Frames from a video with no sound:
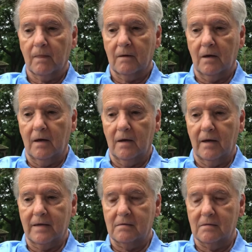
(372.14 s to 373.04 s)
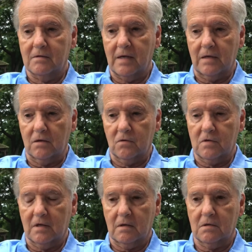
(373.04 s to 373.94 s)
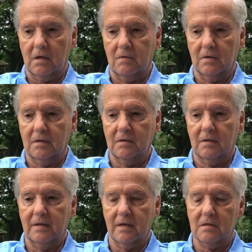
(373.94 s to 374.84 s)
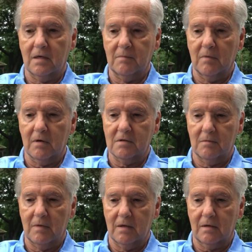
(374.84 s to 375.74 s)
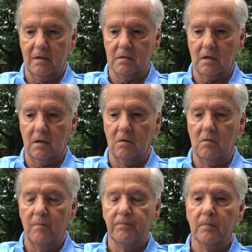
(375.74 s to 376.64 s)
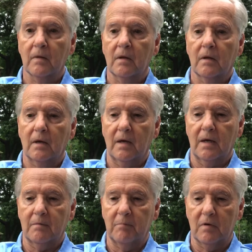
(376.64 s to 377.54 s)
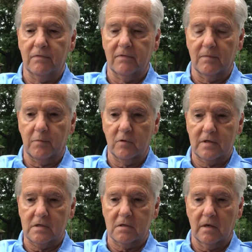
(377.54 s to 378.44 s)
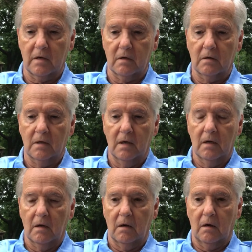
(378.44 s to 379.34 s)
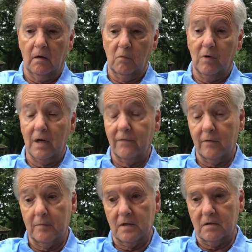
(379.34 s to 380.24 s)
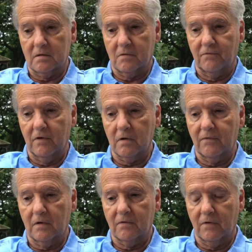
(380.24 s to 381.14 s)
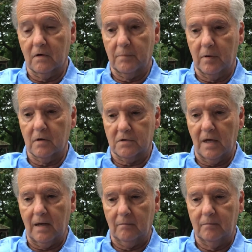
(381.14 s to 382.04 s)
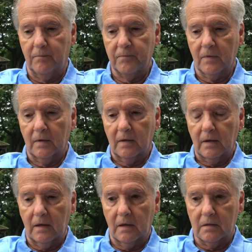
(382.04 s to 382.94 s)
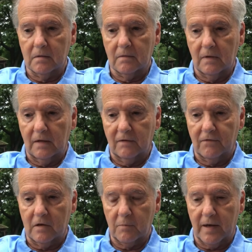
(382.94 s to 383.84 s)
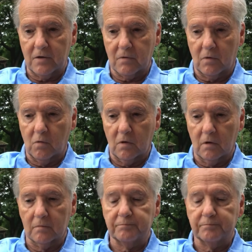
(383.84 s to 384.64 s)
at St. Luke's in Katona and at St. Mark's in Mount Kisco, and both of the priests there one of them is very, very, very part-time, Father Patrick Ward,